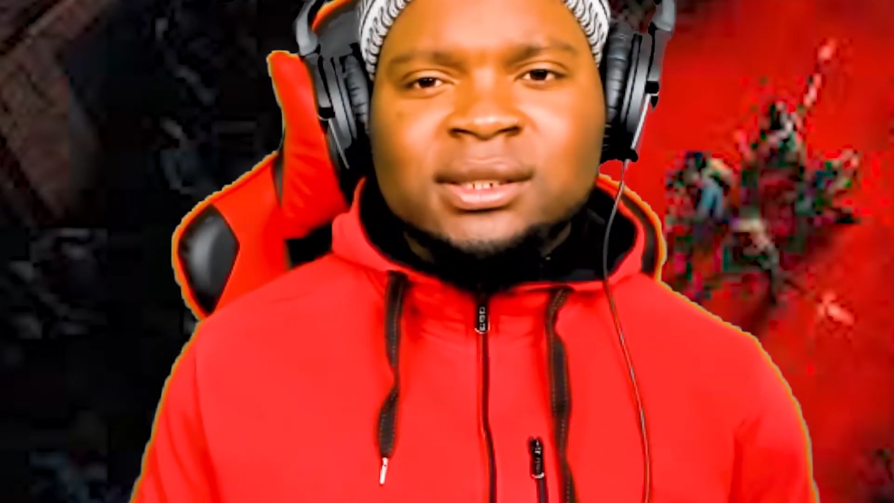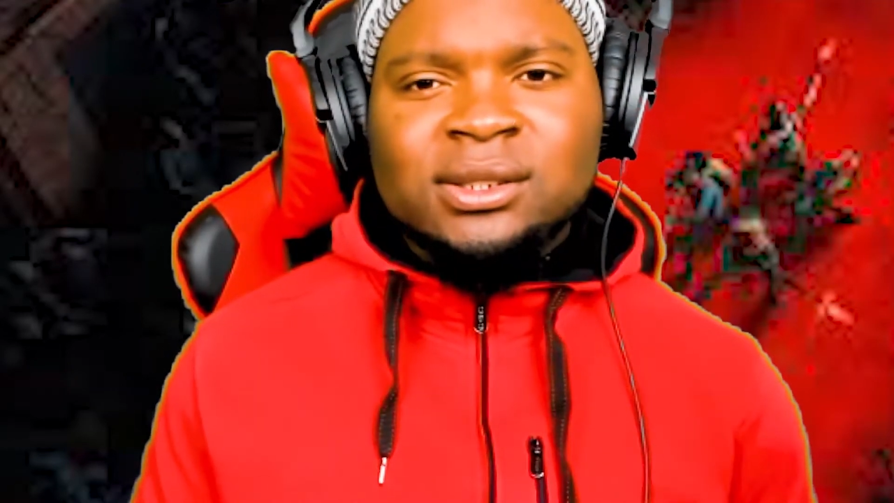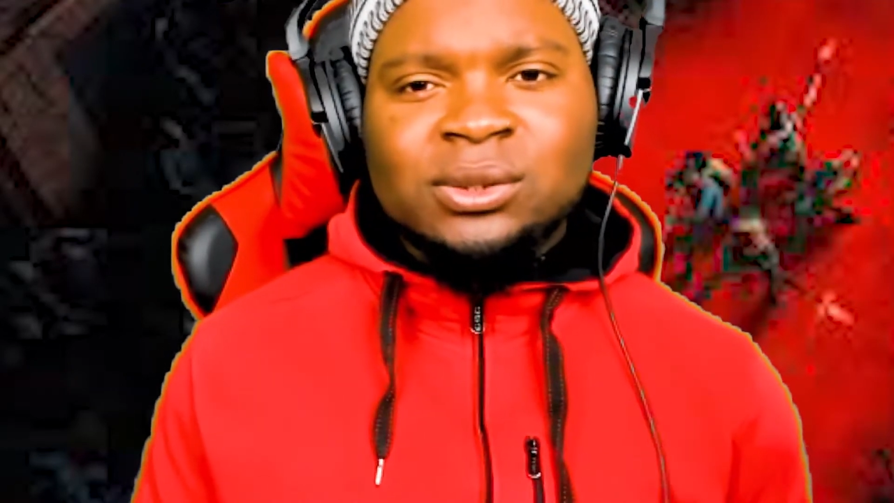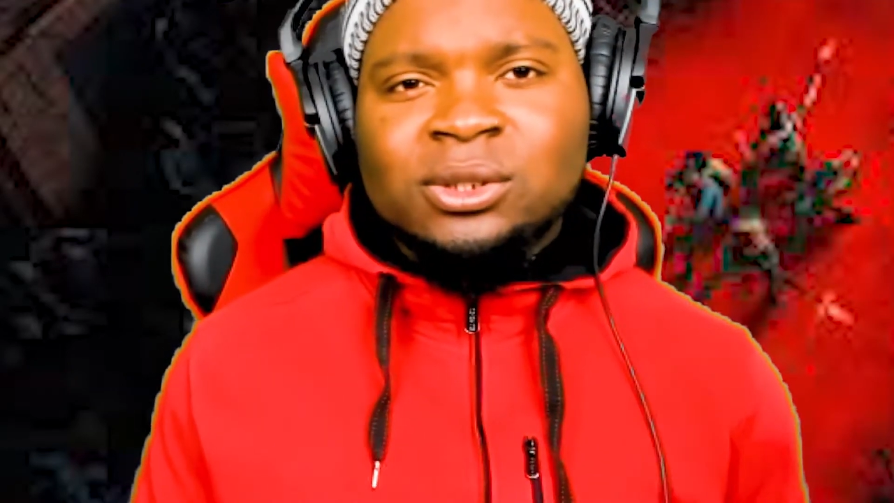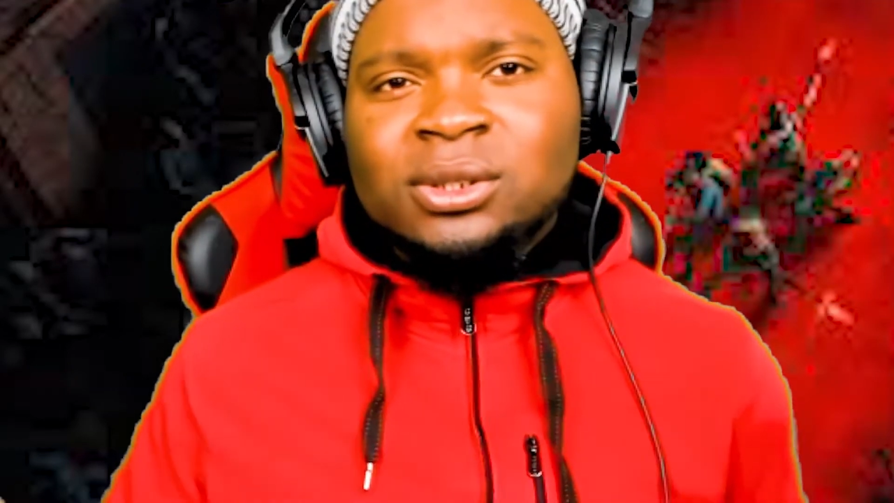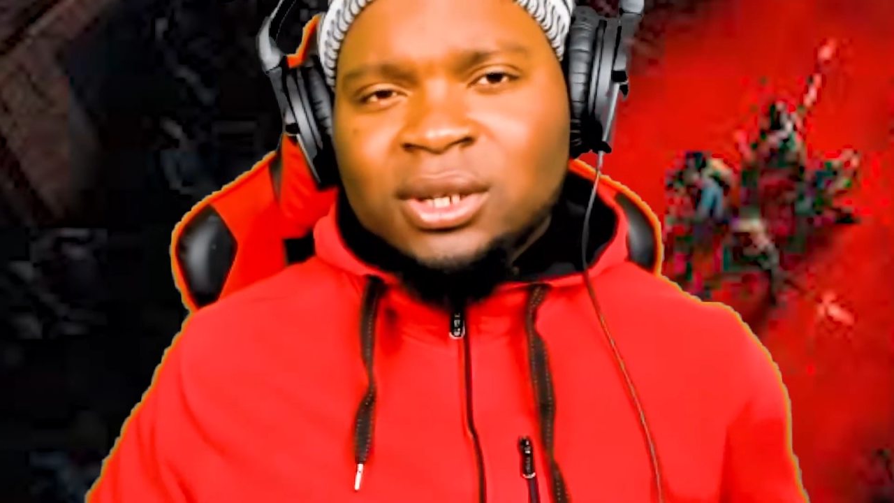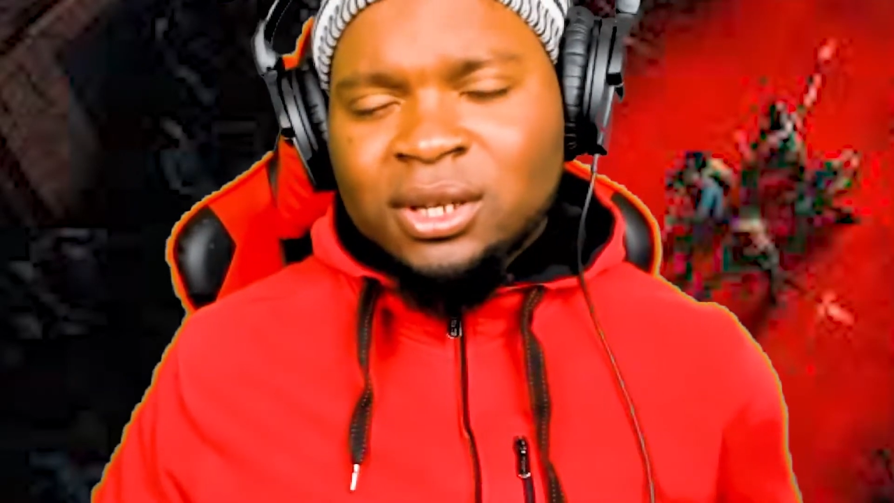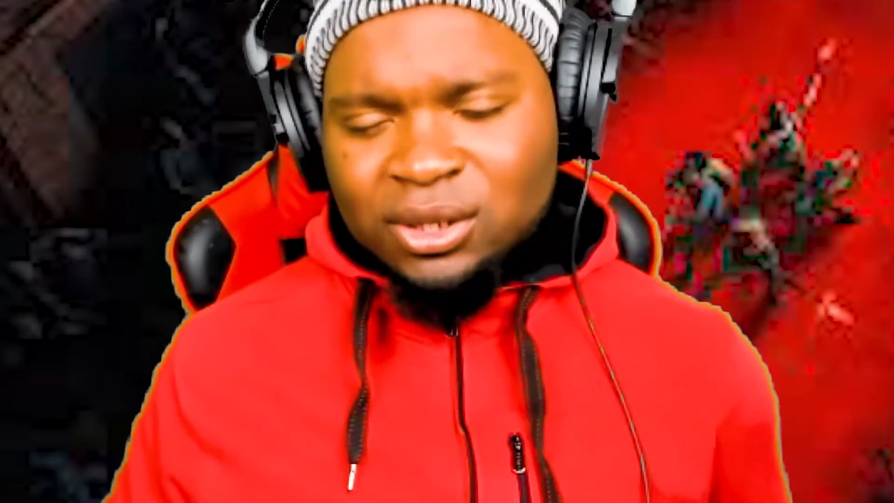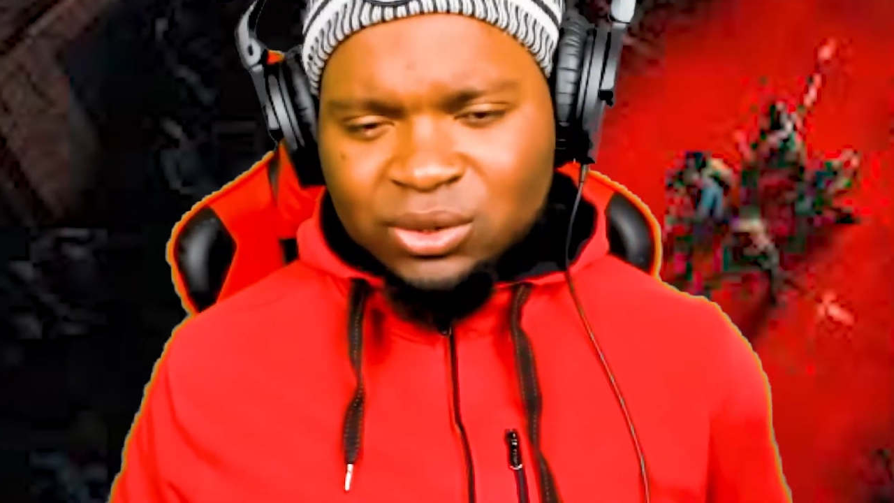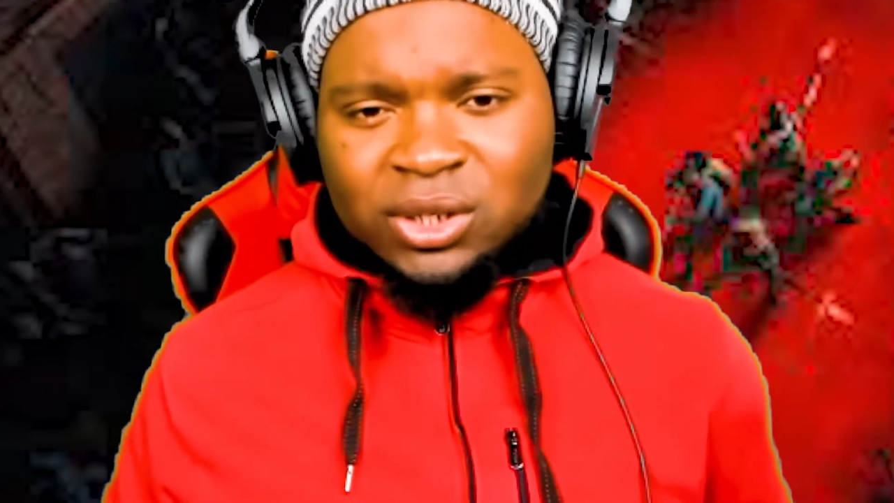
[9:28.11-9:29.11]
So
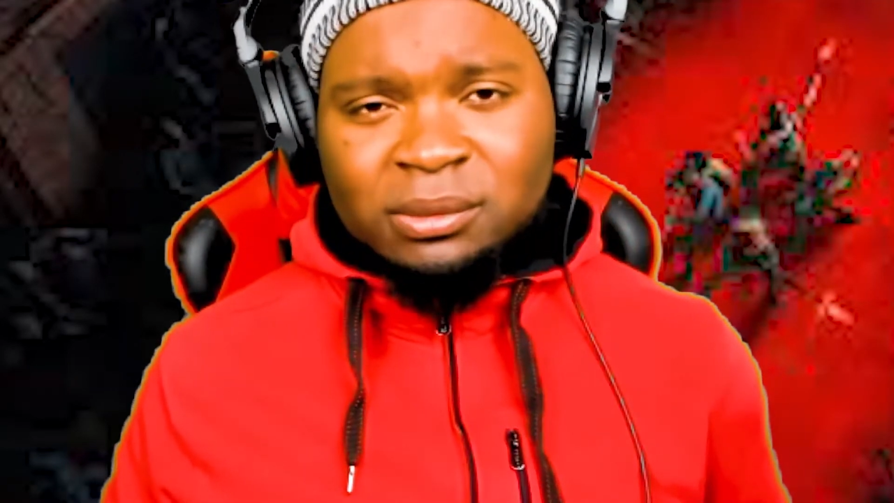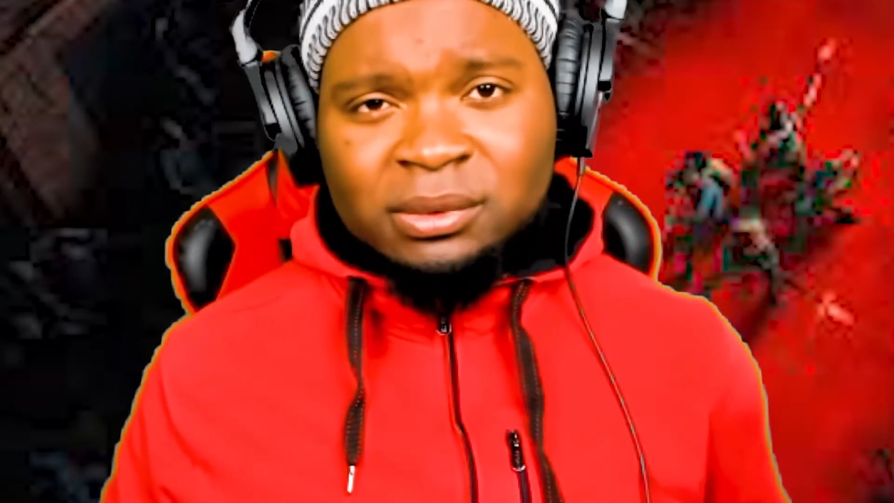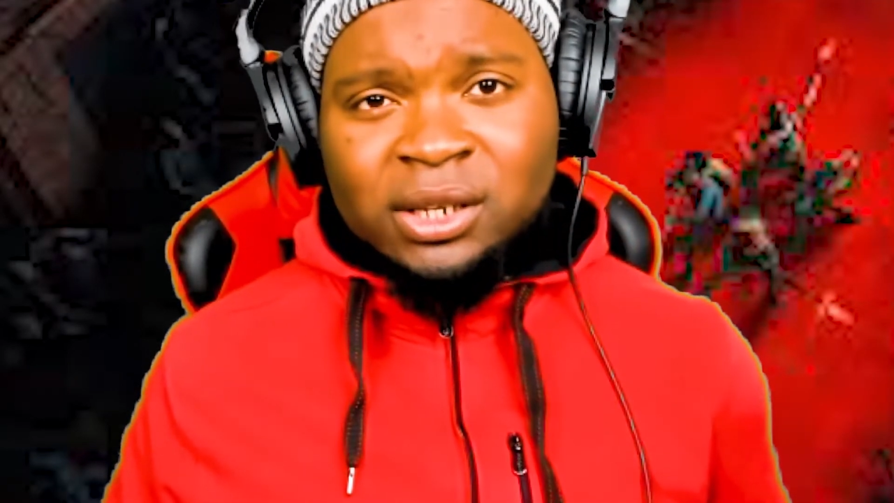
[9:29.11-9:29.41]
you're gonna,